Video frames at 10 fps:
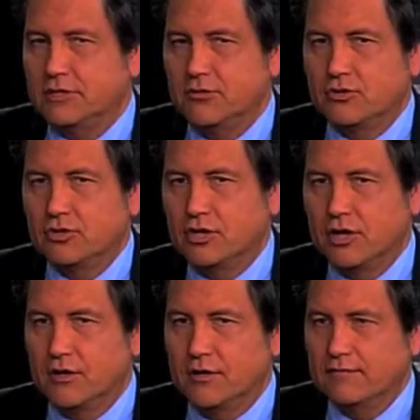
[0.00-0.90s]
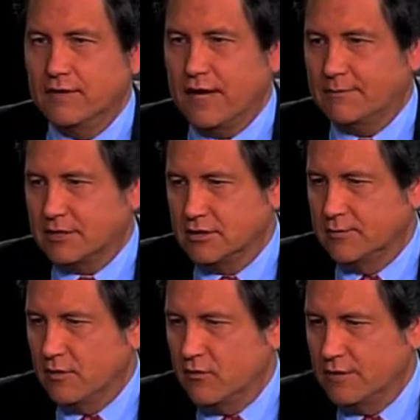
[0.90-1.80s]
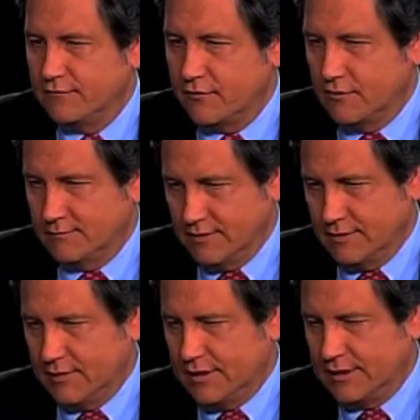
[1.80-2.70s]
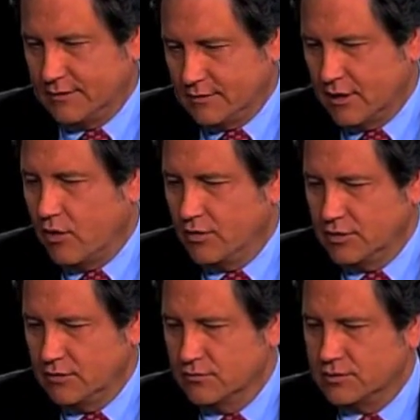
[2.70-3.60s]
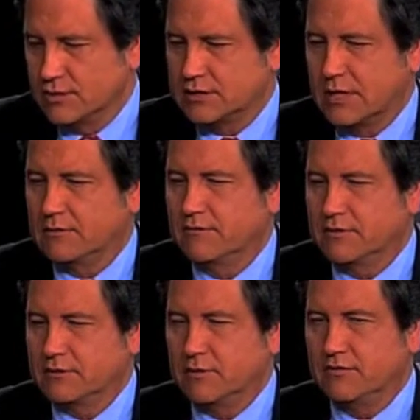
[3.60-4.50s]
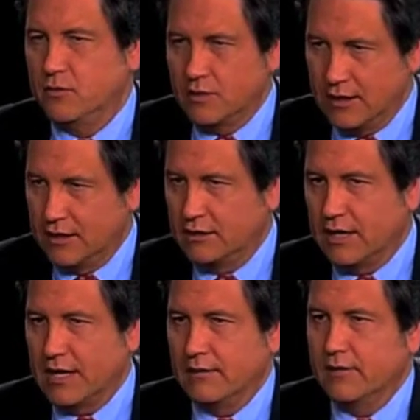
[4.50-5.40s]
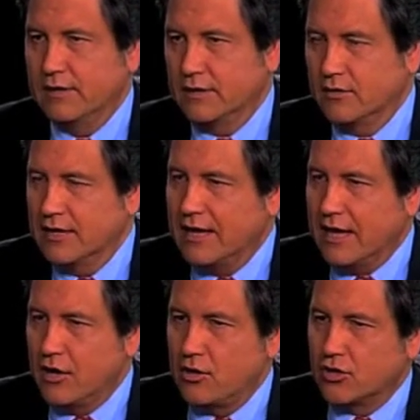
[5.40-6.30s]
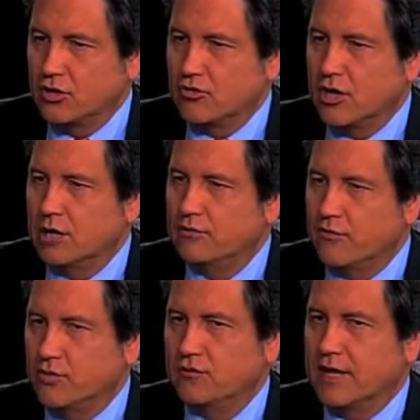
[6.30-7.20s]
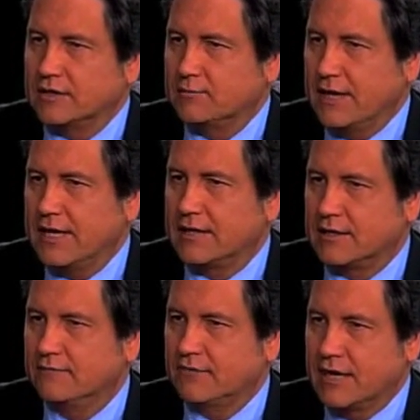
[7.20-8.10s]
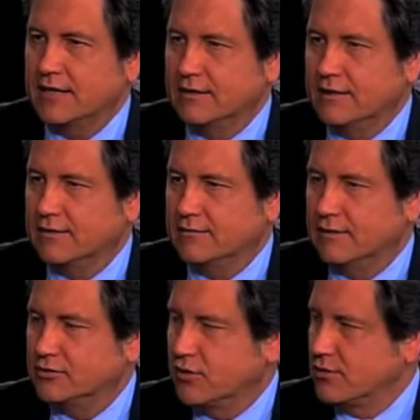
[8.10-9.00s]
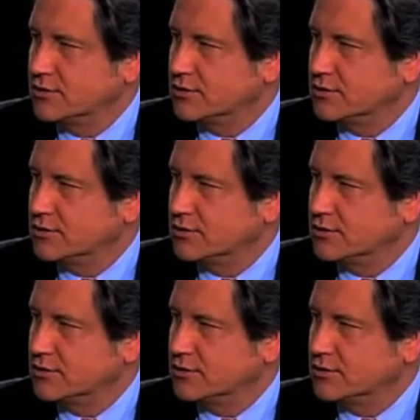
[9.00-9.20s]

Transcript: you can go, I'm not talking about one for that only use in the subdivision, but if you want to get on the highway and go, how long can you go before you've got to panic and find a charging